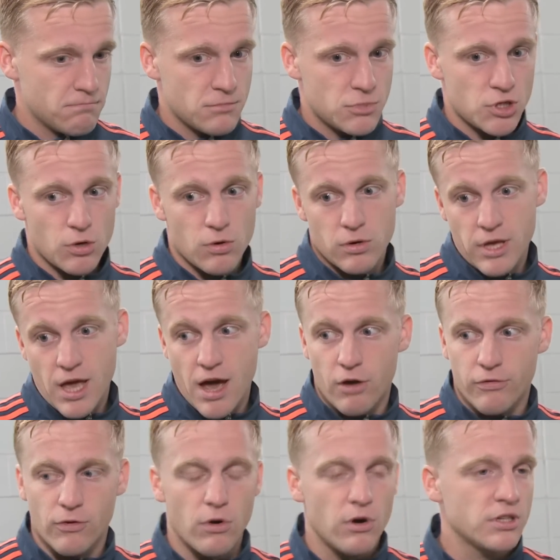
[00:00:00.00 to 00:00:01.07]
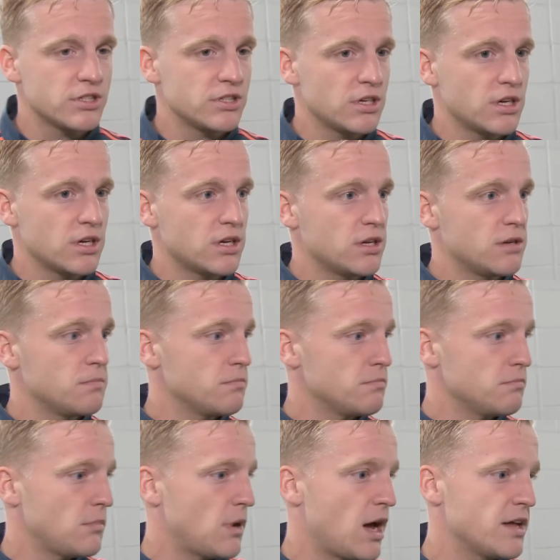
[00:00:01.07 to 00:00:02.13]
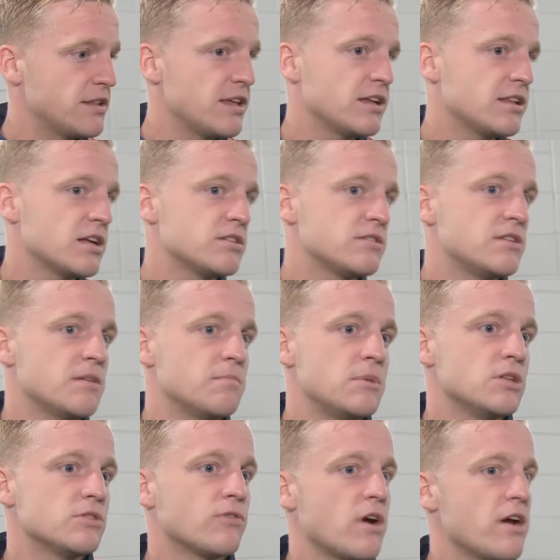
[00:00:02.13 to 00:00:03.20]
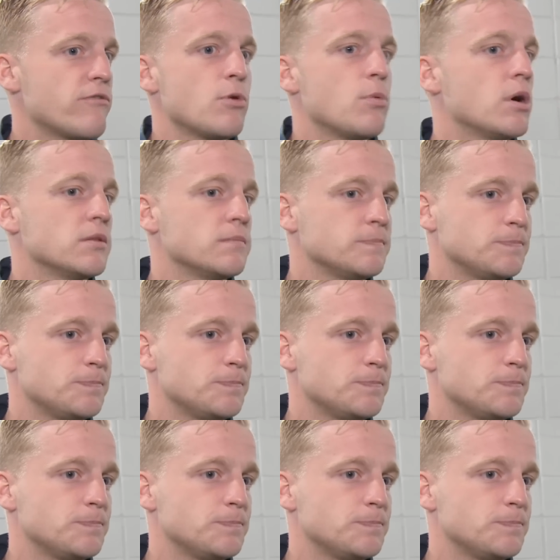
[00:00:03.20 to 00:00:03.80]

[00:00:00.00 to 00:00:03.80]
so, yeah, of course, I think that means for everyone.